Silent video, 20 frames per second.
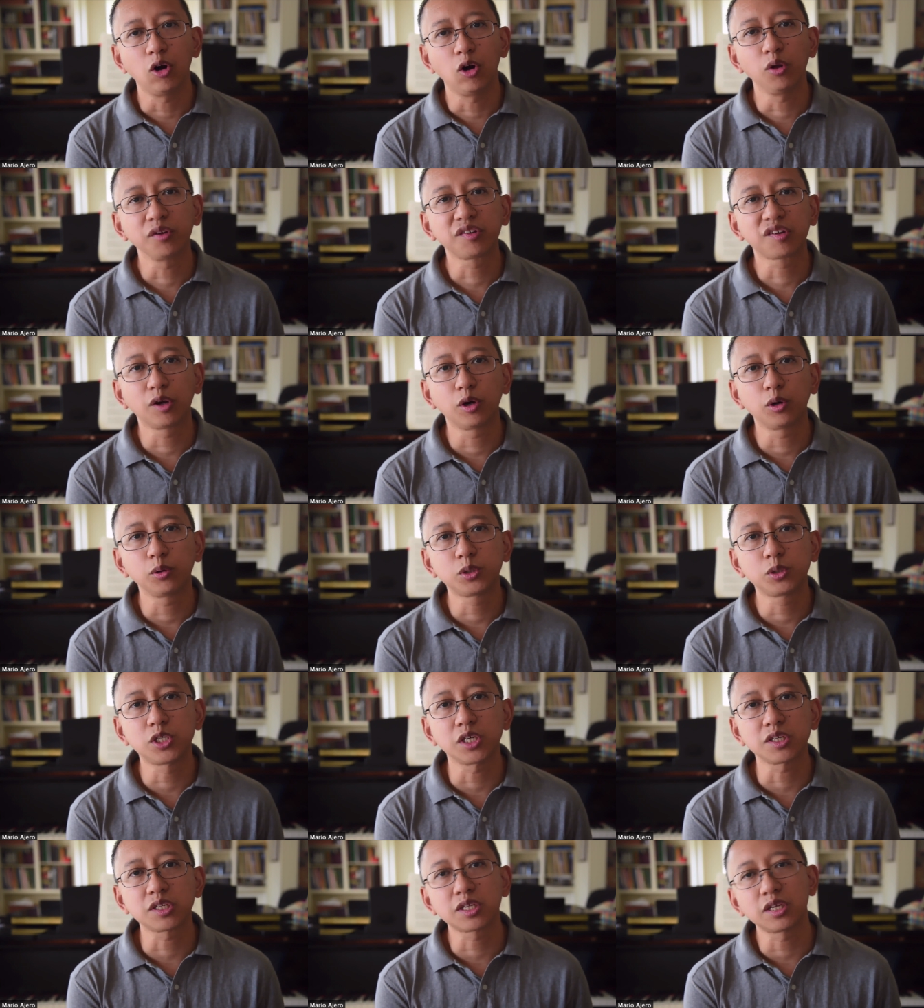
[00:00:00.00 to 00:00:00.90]
also,
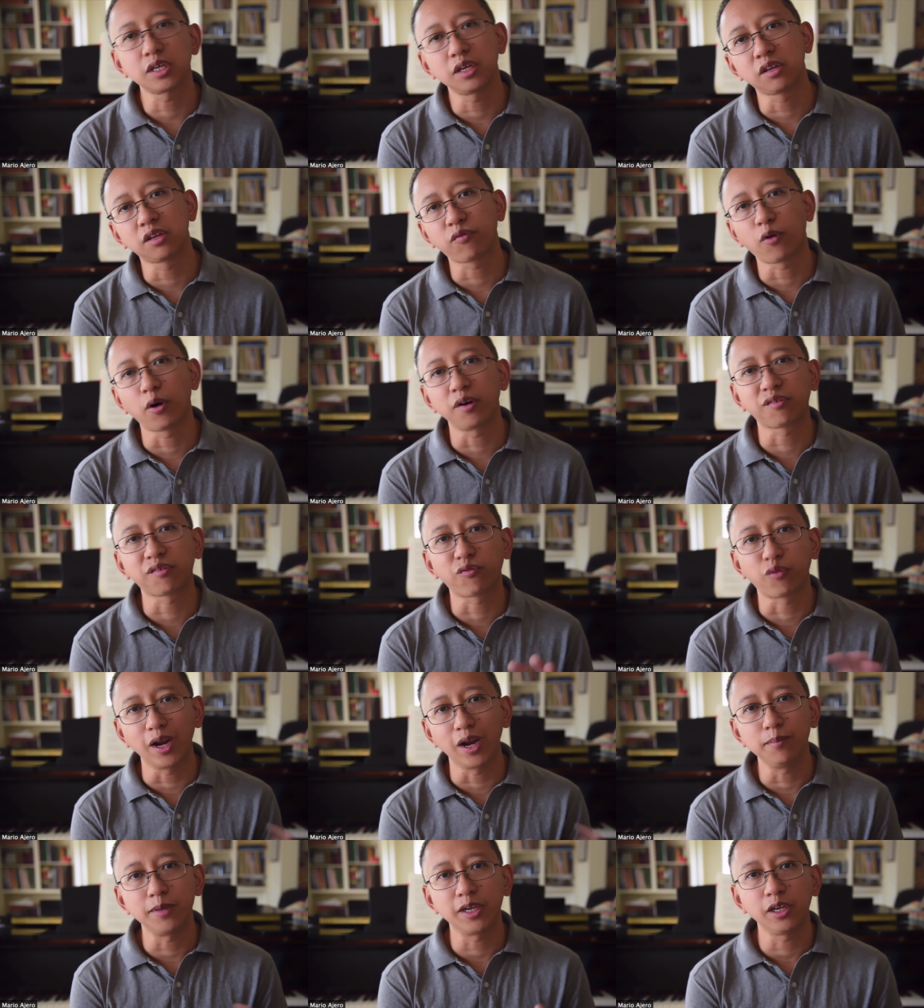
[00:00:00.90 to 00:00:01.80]
just as far as
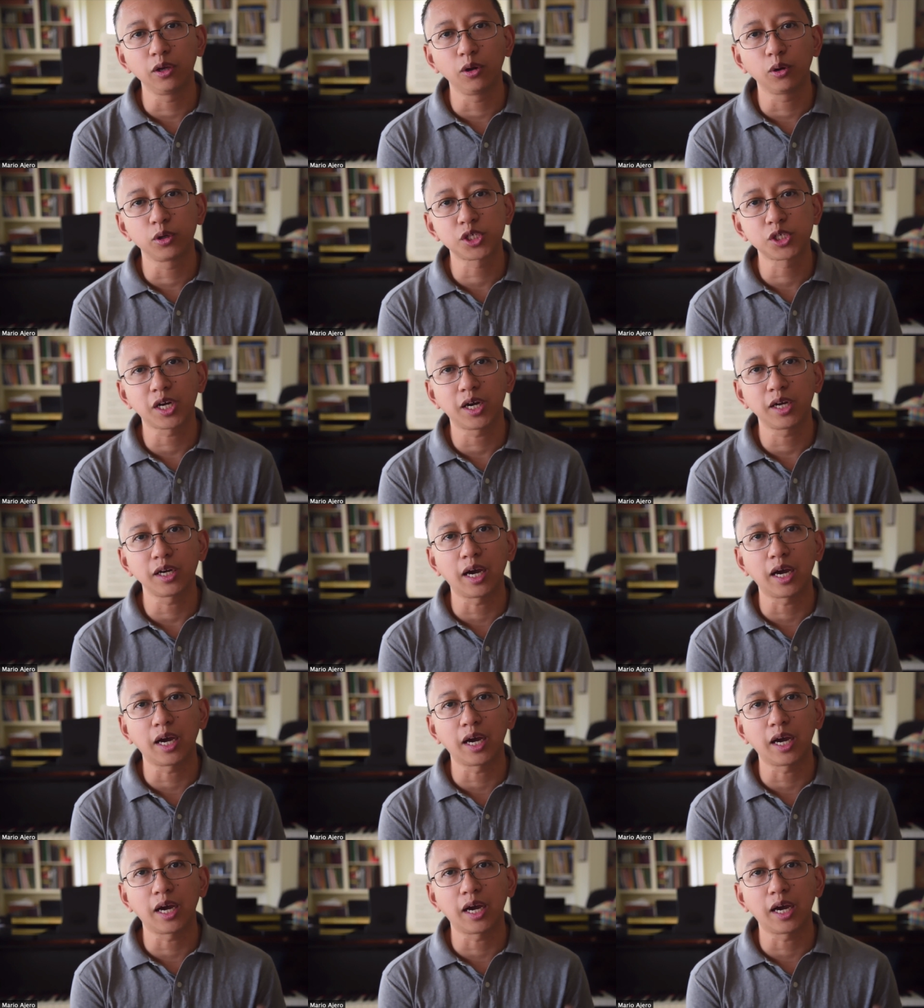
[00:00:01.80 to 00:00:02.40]
framing your shot,